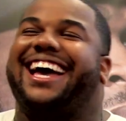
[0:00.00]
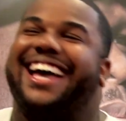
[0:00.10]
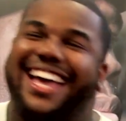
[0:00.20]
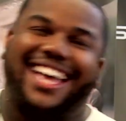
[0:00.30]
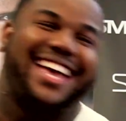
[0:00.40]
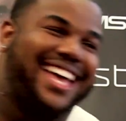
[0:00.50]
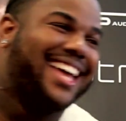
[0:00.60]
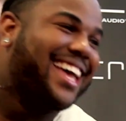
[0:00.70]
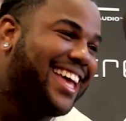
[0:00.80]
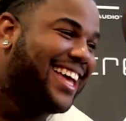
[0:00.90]

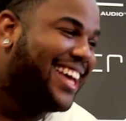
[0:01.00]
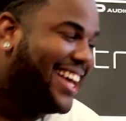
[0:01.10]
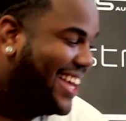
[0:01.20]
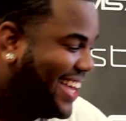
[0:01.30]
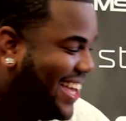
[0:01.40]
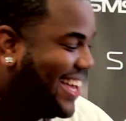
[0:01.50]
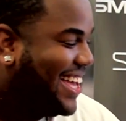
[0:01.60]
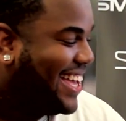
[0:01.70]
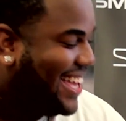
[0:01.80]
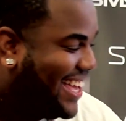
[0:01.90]

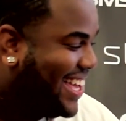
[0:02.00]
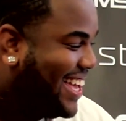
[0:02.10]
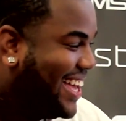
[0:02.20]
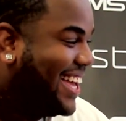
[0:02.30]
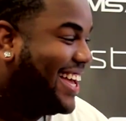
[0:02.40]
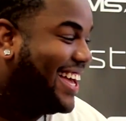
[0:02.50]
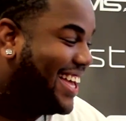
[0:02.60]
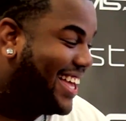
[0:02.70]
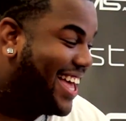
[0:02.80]
The person shown says nothing.